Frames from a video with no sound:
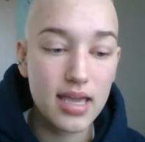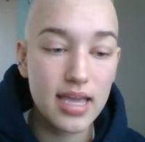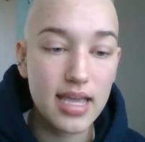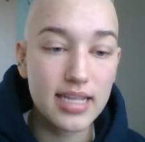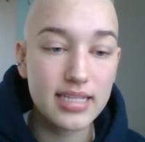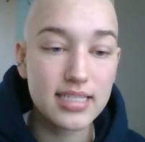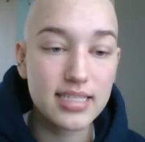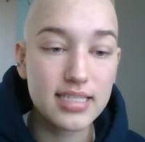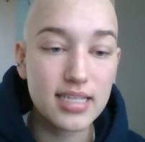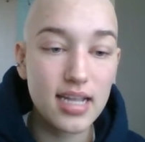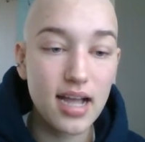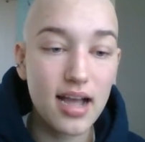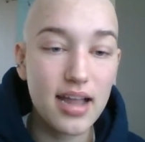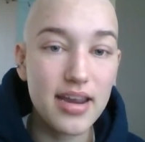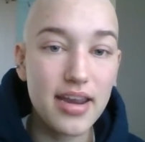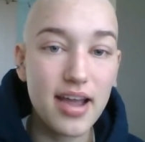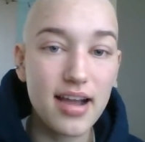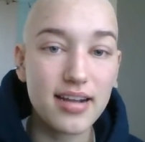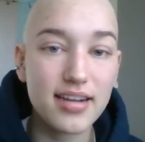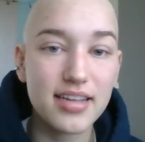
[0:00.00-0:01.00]
It's
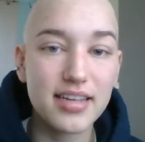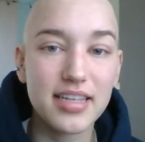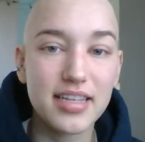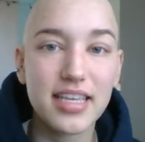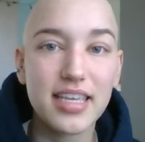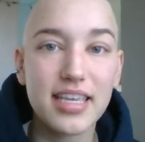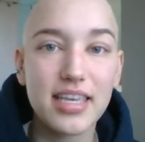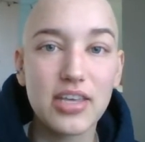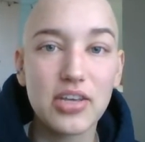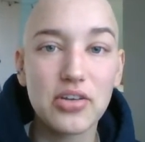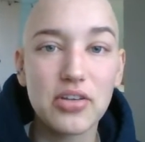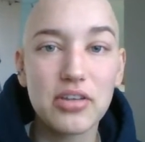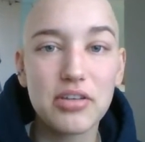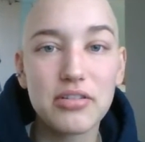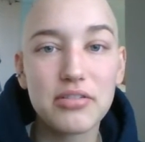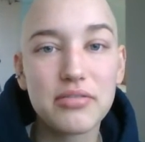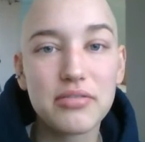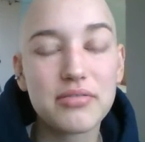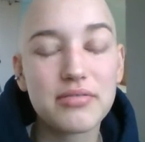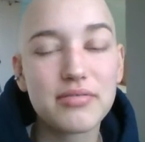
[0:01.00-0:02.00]
not gonna heal
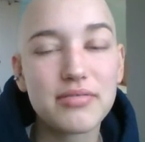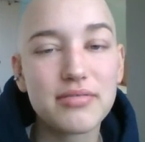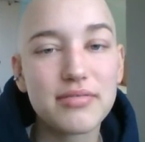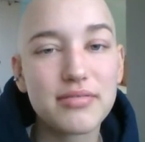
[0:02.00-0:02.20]
you.